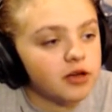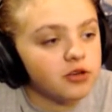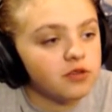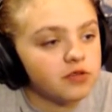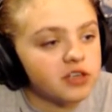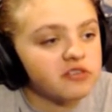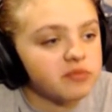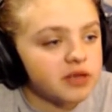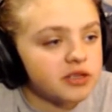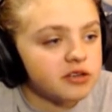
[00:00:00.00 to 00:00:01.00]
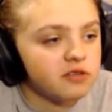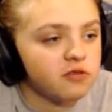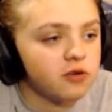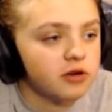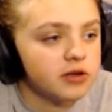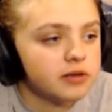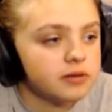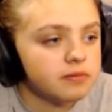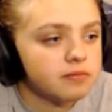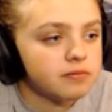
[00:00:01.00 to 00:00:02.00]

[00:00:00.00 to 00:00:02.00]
I do forgive myself for it.